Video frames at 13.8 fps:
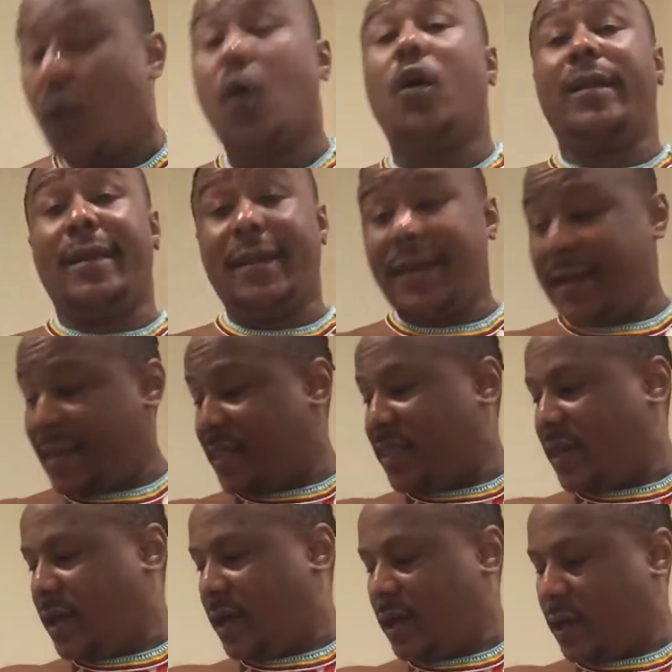on
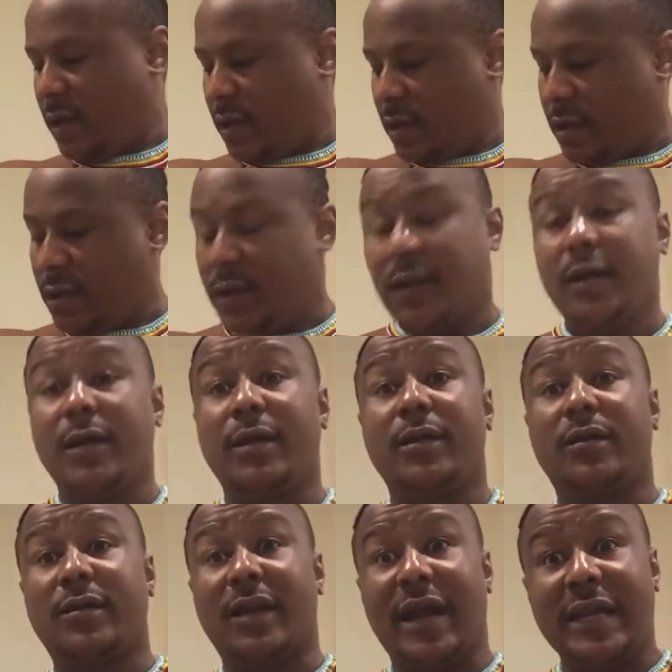the
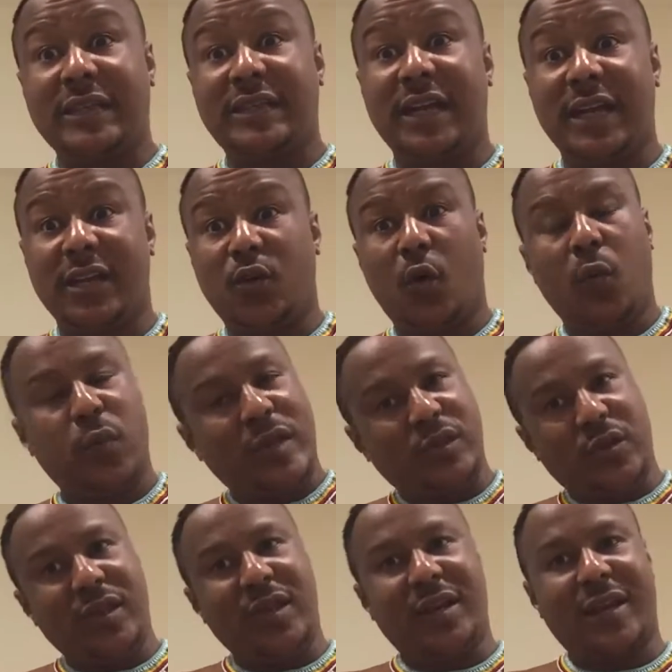right side. It opens
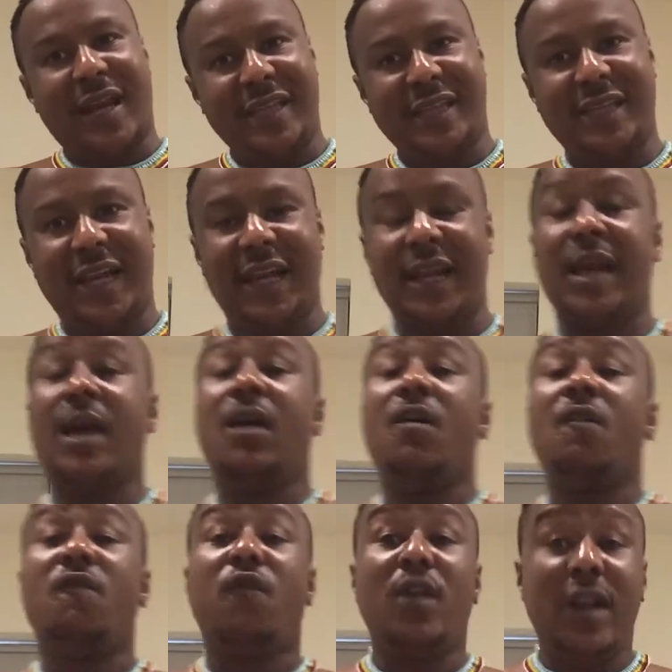on the right side.
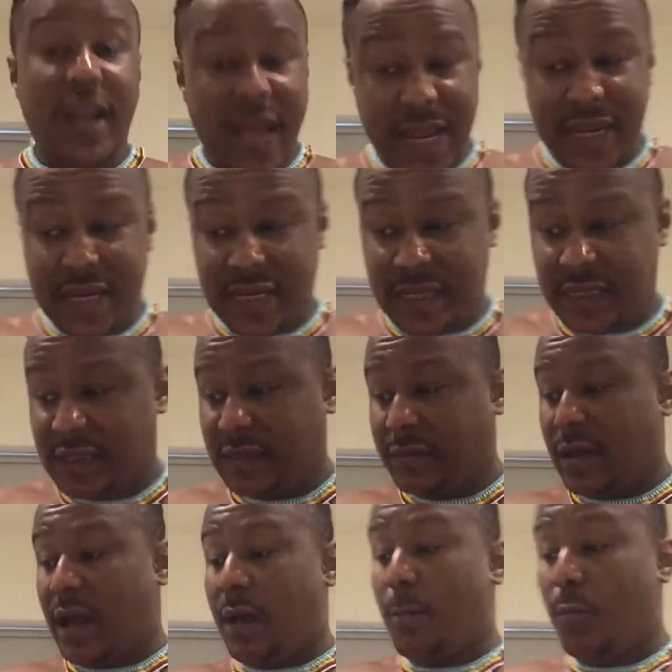For ladies,
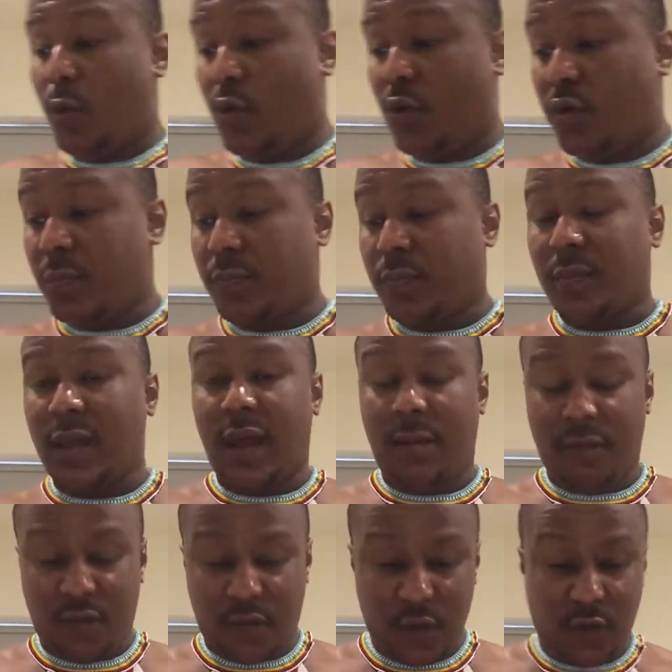both
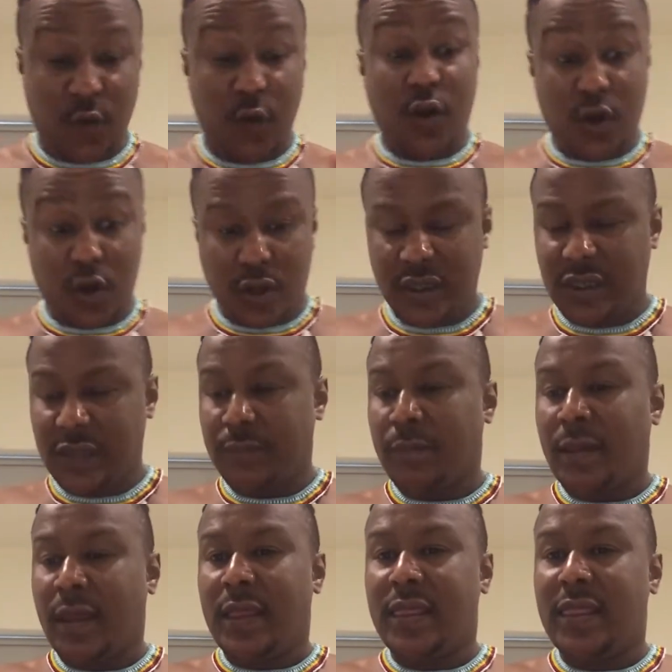for girls,
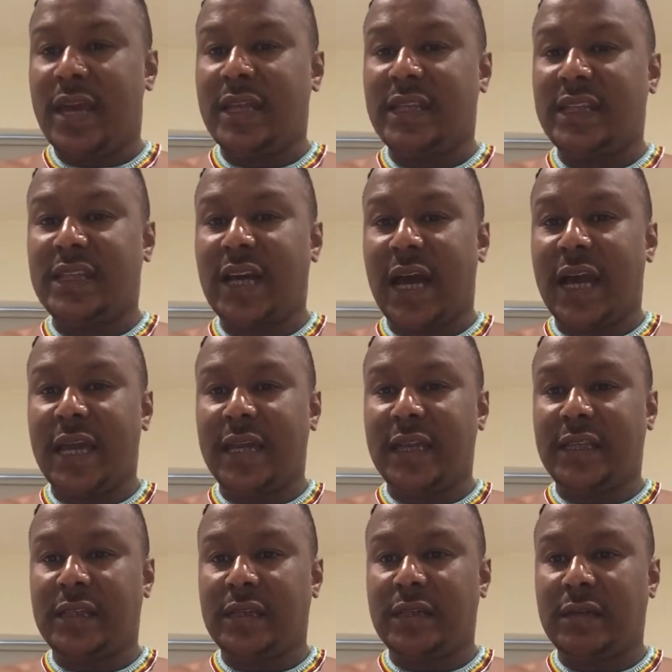they tie
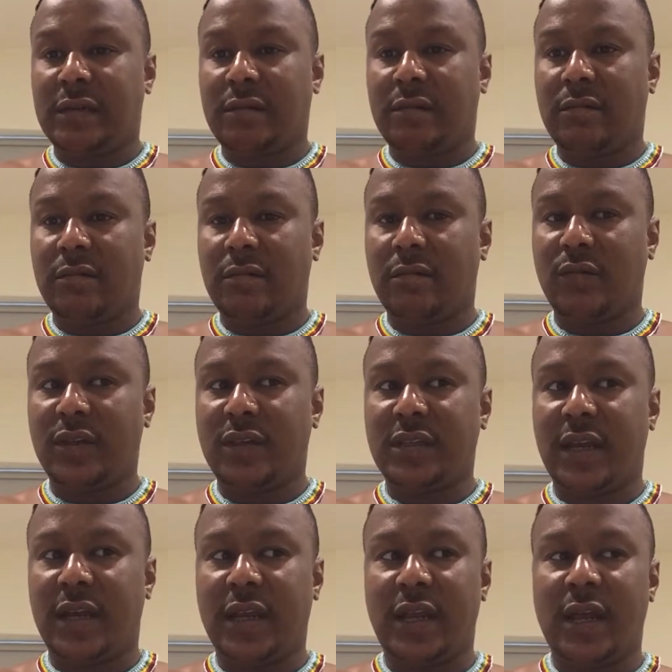it which
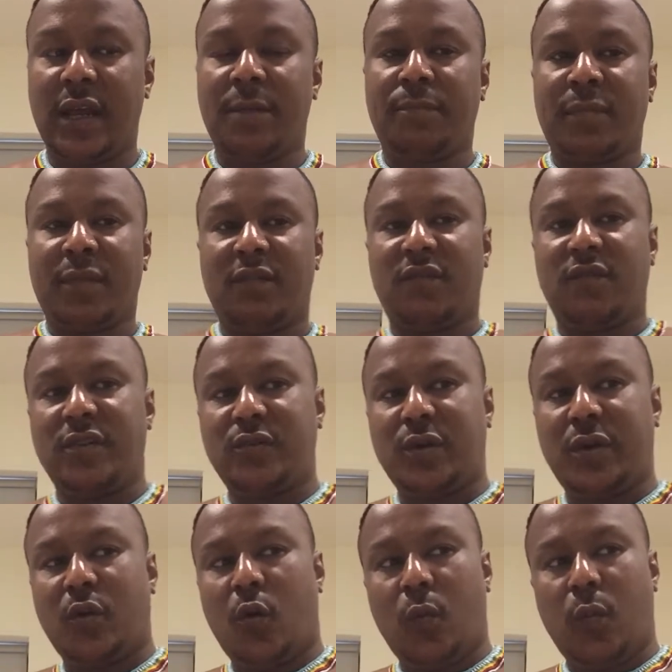side? The first
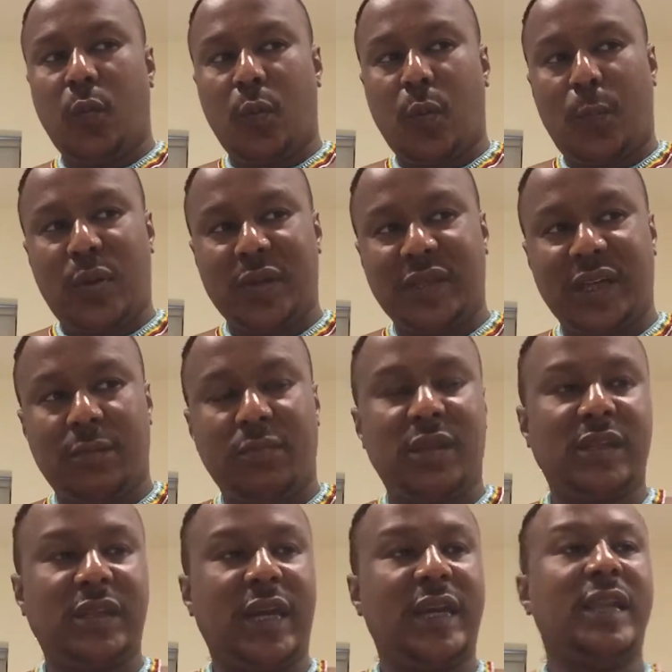one opens up
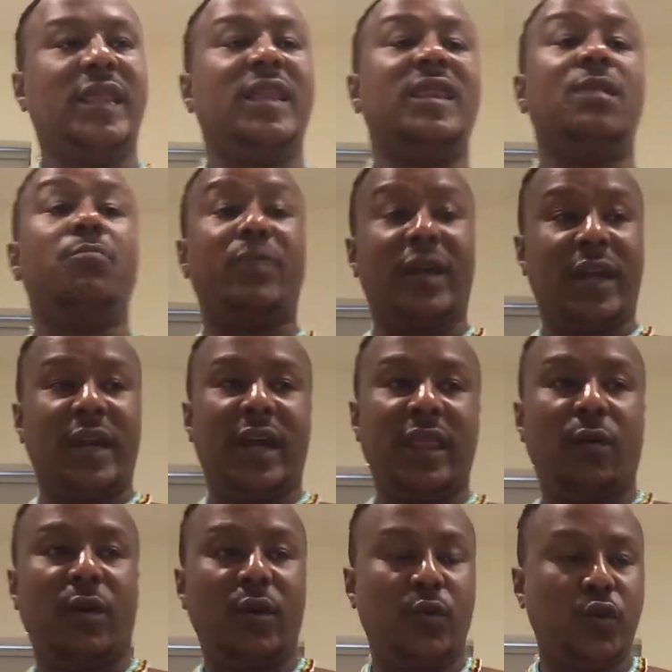this side, and then they bring another
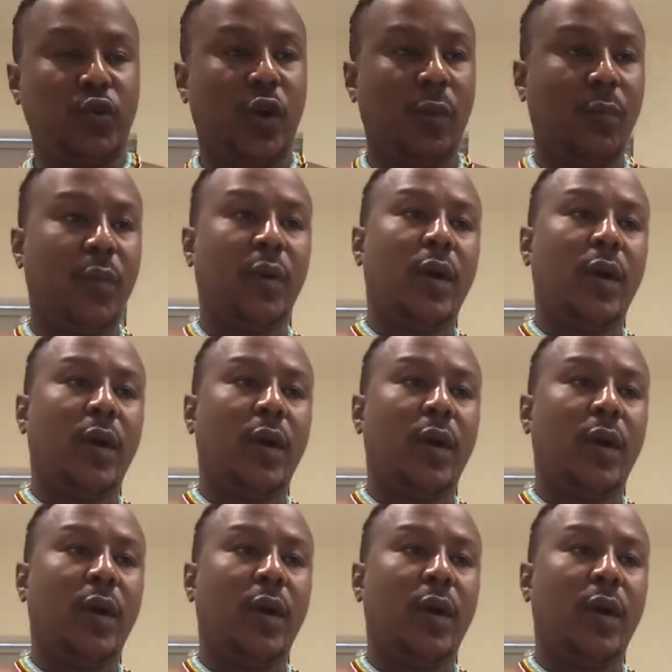one on top.